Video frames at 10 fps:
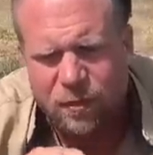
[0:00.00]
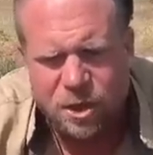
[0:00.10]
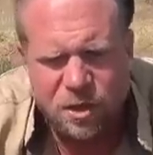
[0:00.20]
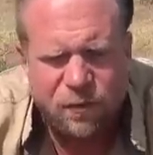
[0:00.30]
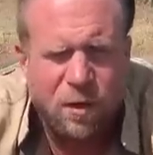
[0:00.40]
The
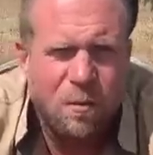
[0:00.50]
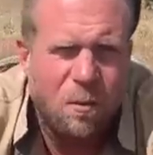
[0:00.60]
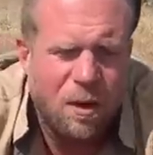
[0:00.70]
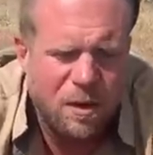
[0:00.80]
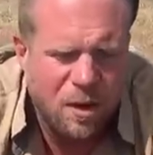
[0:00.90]

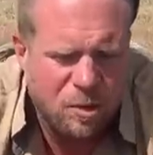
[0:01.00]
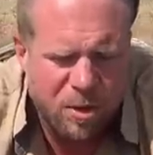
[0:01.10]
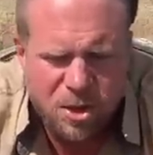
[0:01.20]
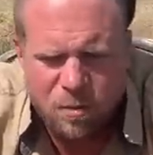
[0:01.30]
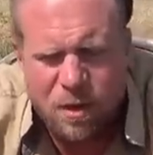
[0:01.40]
G41,
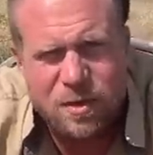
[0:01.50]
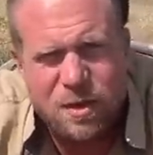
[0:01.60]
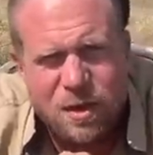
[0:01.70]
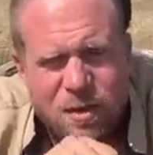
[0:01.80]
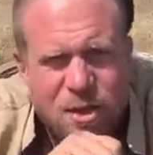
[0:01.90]
especially one in
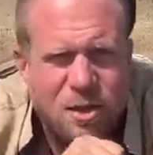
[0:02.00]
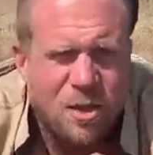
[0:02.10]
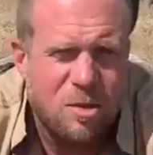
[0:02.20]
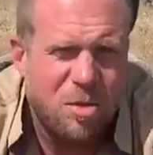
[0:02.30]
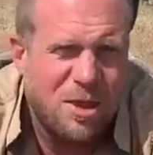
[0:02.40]
this condition,
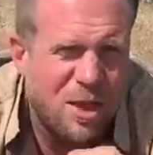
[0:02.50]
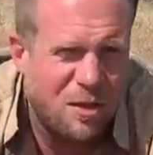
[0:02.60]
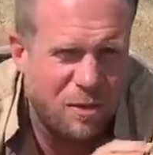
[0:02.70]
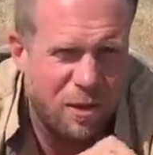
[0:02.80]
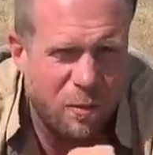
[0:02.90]
is a
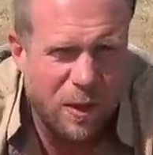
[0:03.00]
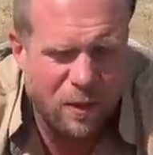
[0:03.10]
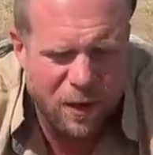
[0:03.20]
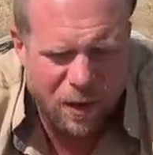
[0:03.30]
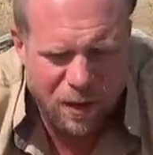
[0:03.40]
particularly
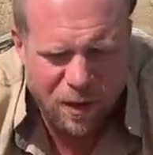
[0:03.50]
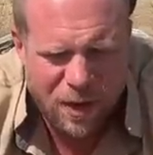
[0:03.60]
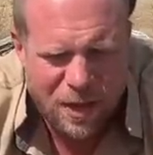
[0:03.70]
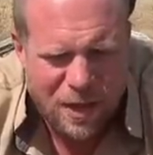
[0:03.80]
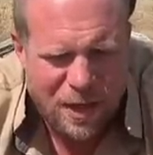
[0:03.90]
rare gun
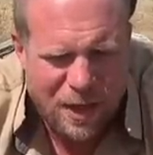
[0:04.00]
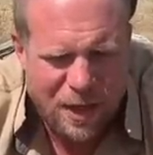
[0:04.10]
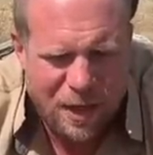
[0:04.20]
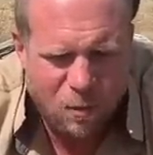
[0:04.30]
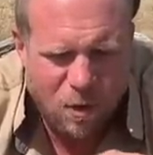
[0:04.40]

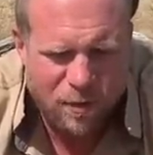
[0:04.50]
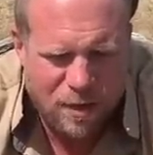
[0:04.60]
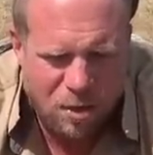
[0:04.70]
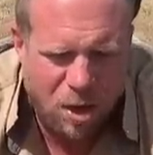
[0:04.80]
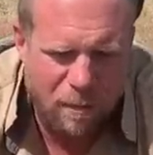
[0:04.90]
and one
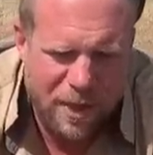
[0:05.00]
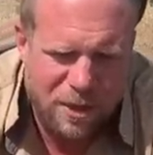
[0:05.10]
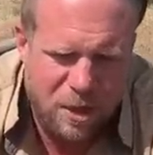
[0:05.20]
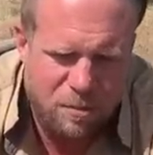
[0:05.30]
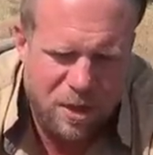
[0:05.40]
that's an all
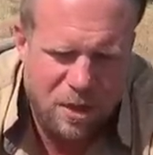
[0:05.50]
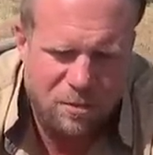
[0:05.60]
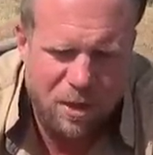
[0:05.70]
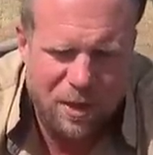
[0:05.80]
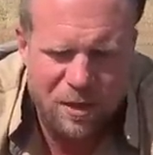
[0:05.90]
matching
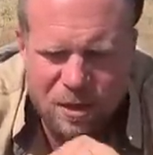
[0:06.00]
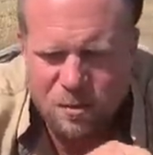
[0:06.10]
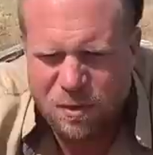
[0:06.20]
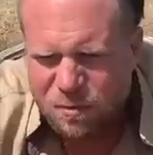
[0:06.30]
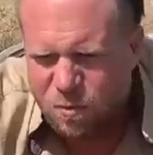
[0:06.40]
specimen like
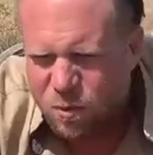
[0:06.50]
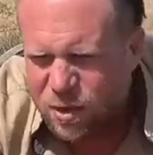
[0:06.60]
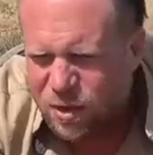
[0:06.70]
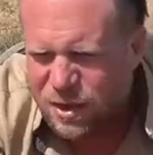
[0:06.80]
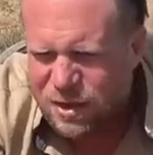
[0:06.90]
this one
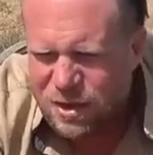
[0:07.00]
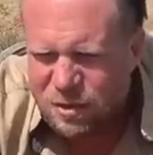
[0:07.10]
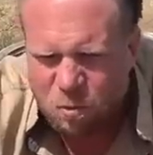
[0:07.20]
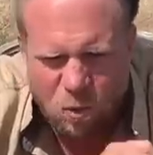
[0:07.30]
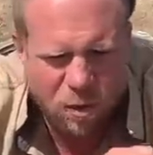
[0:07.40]
really
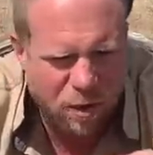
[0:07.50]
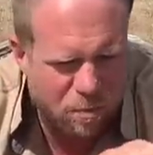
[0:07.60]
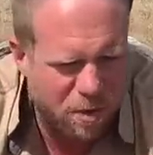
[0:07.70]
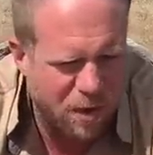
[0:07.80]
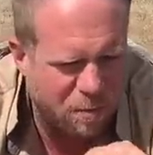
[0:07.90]
doesn't
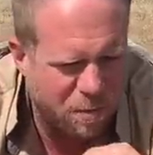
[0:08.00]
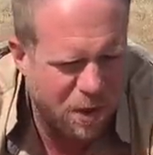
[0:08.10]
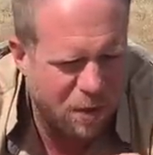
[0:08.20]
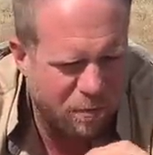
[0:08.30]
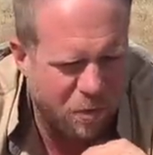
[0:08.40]
warrant being
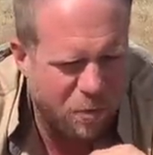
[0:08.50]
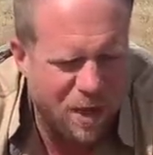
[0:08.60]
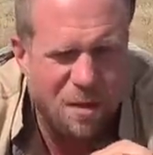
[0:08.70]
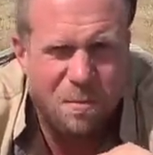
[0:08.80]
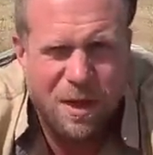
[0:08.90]
beat up the
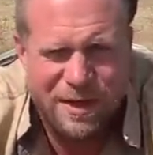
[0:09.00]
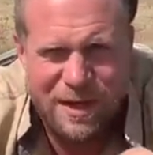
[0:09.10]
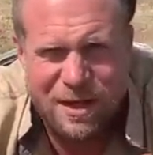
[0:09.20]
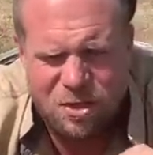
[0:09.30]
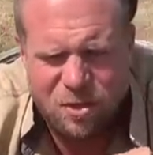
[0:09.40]
way it might
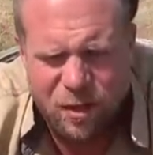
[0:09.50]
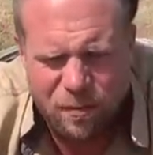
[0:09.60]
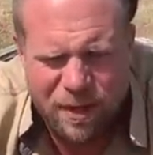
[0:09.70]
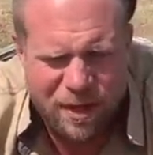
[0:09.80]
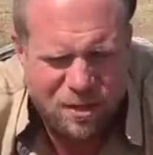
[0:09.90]
at a two
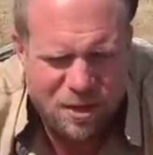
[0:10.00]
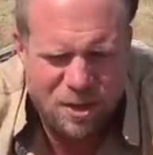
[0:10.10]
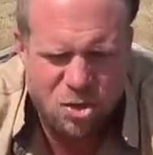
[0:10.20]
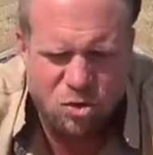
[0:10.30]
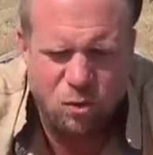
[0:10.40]
gun match.
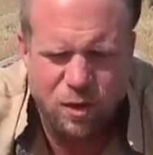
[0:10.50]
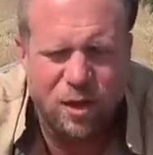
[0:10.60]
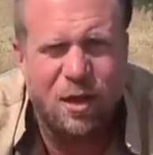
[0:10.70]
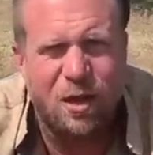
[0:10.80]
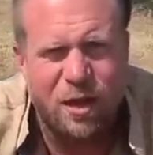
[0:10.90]
This is truly
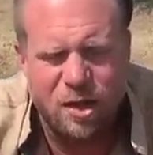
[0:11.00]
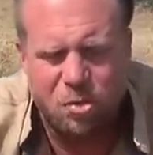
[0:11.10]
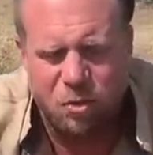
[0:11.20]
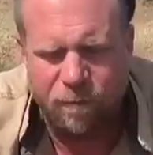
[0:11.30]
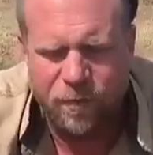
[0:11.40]
a
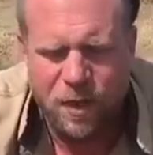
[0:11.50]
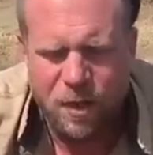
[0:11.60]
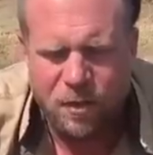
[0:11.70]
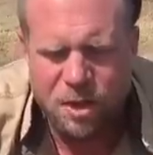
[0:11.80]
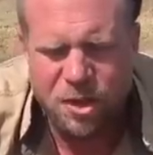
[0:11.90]
collectible.
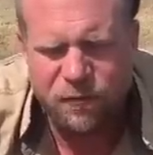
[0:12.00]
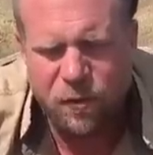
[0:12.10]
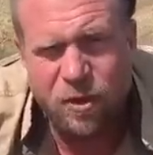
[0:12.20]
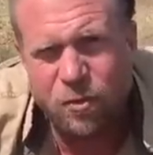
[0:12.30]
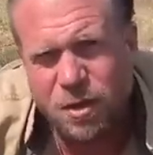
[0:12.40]
The
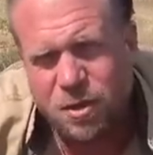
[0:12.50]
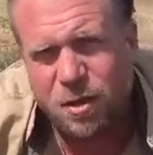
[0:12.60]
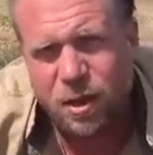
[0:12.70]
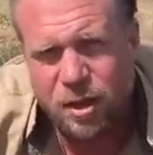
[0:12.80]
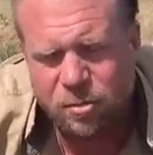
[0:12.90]
G43s are
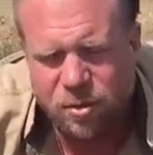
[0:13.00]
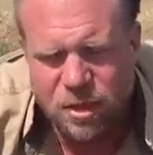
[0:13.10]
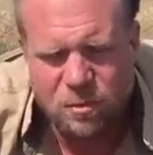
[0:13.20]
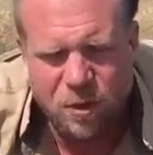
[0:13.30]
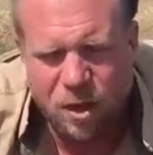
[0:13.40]

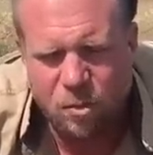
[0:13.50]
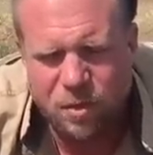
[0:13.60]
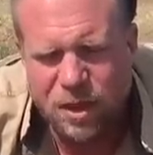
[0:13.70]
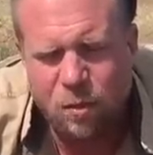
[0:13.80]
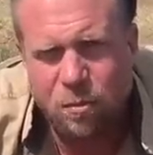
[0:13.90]
collectibles as well,
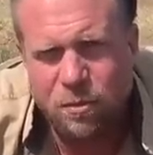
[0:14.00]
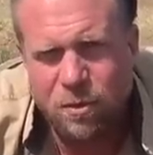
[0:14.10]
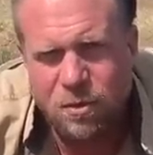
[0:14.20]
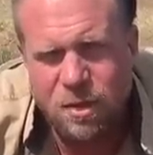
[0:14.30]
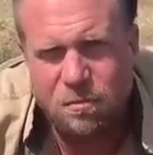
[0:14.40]
but they were produced